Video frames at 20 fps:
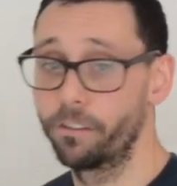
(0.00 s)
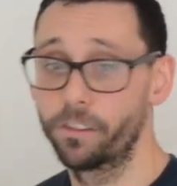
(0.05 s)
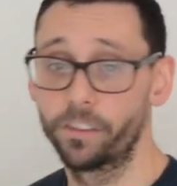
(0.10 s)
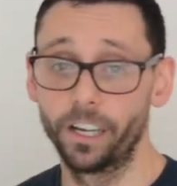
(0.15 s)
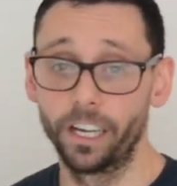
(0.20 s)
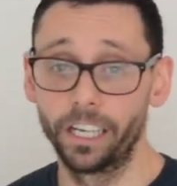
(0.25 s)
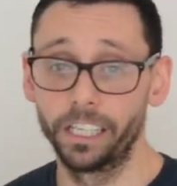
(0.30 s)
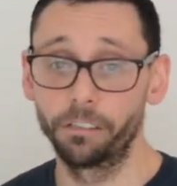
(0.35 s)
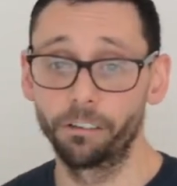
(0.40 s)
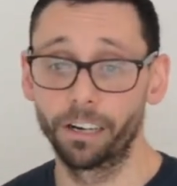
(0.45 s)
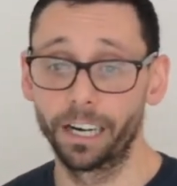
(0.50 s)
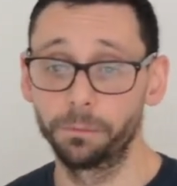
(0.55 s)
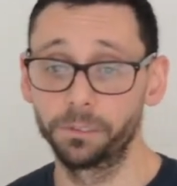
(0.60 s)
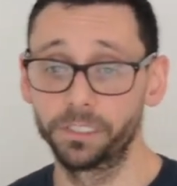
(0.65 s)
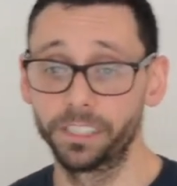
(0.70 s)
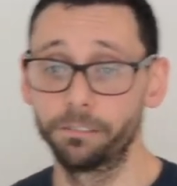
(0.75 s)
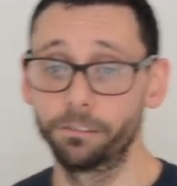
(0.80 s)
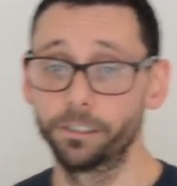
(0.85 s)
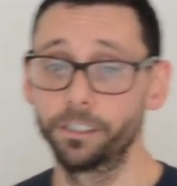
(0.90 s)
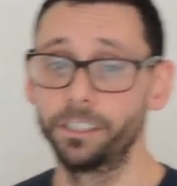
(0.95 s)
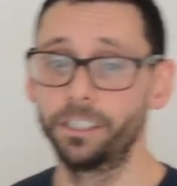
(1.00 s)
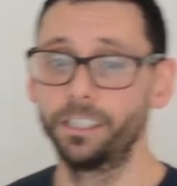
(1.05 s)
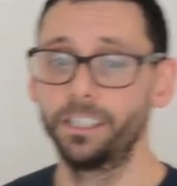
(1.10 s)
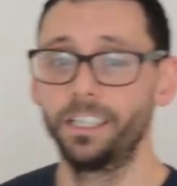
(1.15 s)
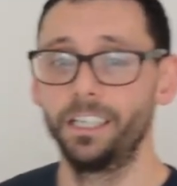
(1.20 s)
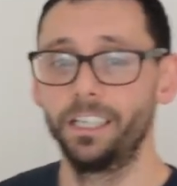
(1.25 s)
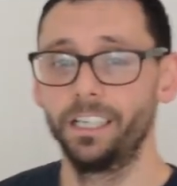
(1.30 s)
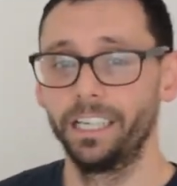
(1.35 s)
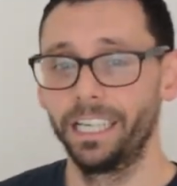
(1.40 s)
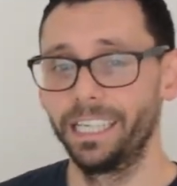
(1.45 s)
30 grams even.
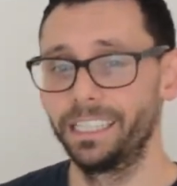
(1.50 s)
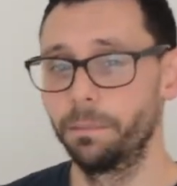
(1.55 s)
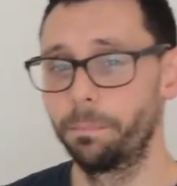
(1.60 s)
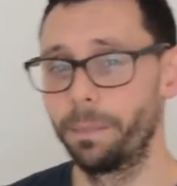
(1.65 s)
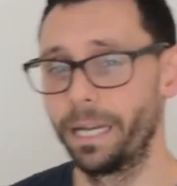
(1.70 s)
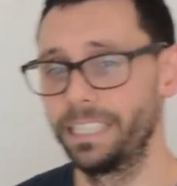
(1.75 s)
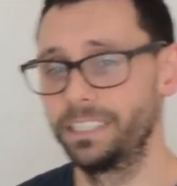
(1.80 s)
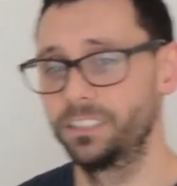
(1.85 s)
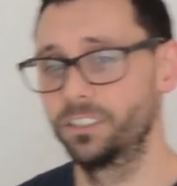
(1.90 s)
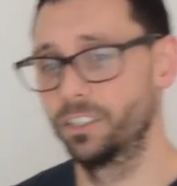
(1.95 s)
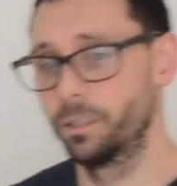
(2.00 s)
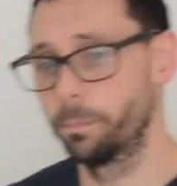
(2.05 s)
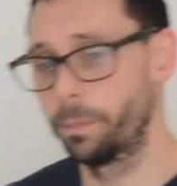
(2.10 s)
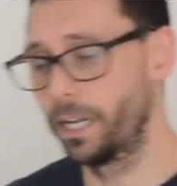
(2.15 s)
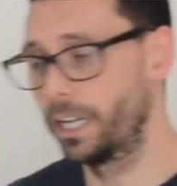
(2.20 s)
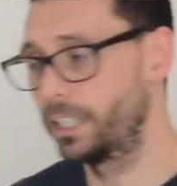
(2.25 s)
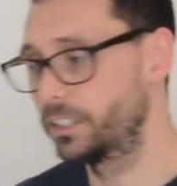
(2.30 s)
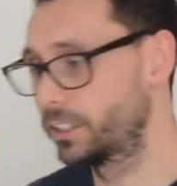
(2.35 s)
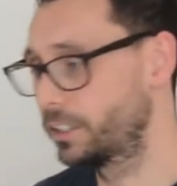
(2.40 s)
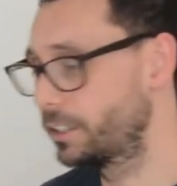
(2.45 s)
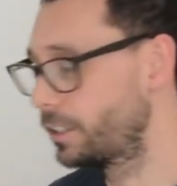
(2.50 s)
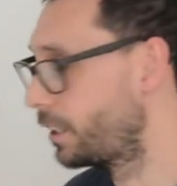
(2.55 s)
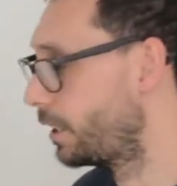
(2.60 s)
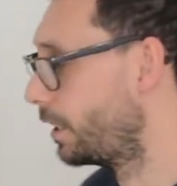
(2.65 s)
It depends on the person.